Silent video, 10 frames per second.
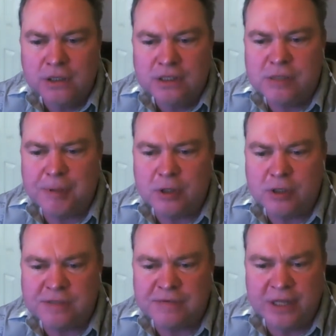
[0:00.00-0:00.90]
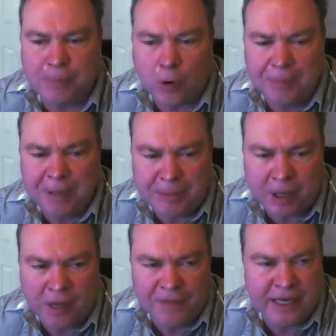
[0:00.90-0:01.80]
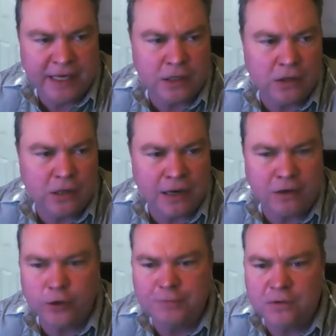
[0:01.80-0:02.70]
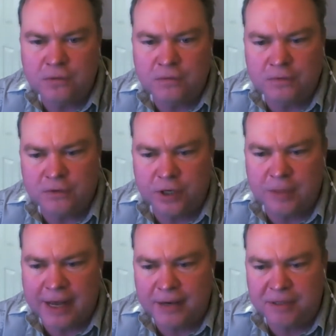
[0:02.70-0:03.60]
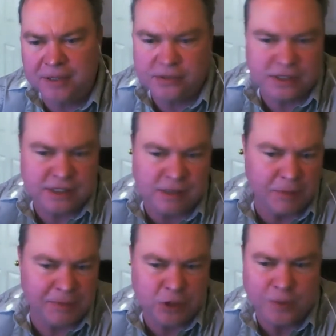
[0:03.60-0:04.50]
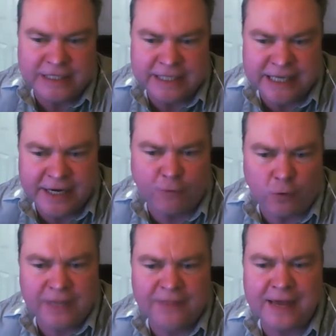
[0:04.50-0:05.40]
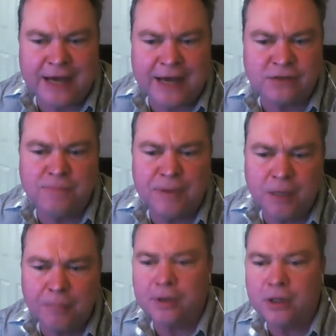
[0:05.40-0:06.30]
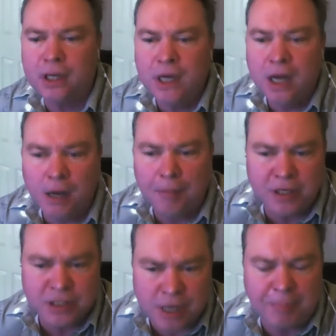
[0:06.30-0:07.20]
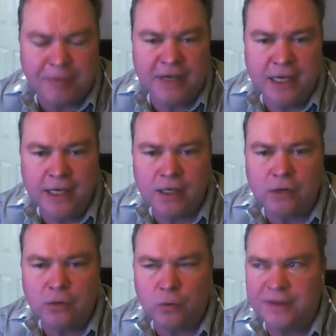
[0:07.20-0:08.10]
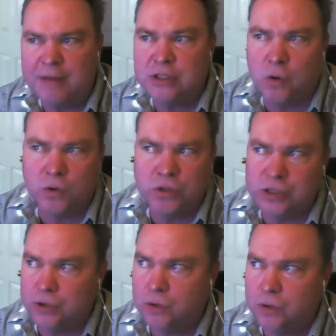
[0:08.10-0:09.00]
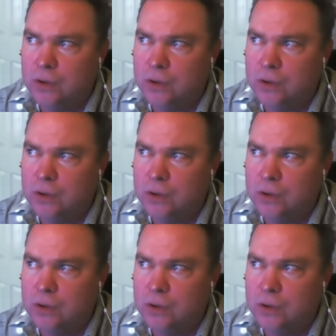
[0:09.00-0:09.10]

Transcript: Supposedly, the poor people on the Hill, I don't know if you heard about it, but there's somewhere between 10 to 40,000 people up on top of a hill where they've been told to